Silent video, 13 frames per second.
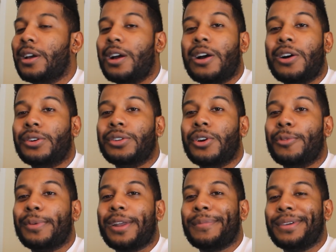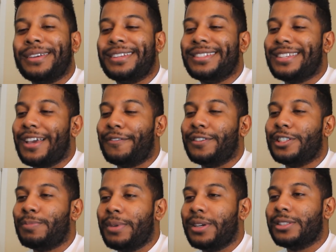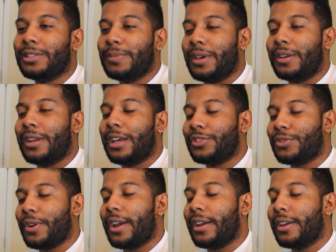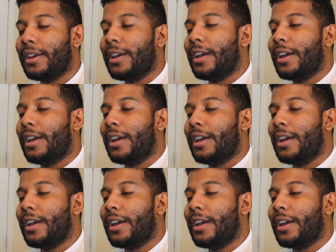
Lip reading: I don't know, but I mean, he's definitely speaking to me on that track.